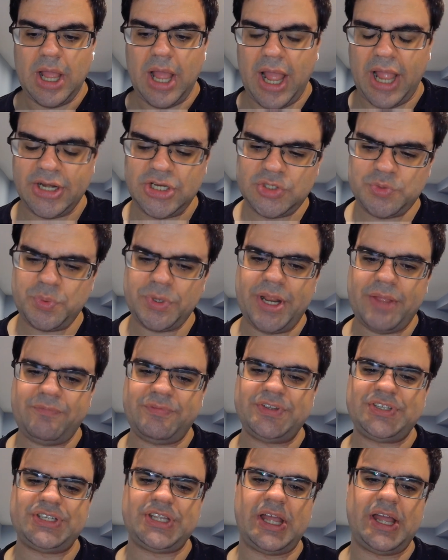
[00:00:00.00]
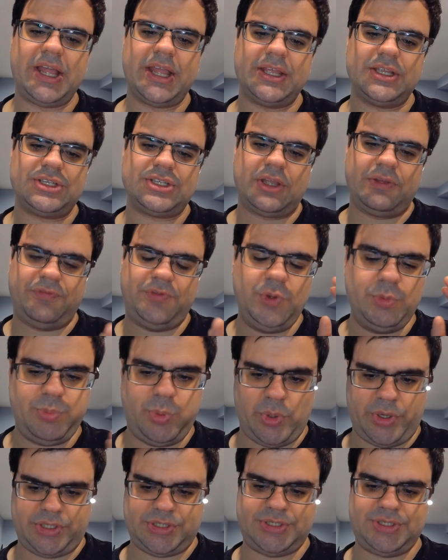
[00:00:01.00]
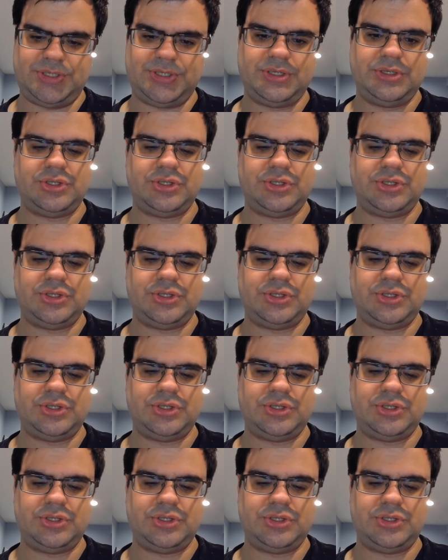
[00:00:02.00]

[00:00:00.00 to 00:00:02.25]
I just want to emphasize a few points.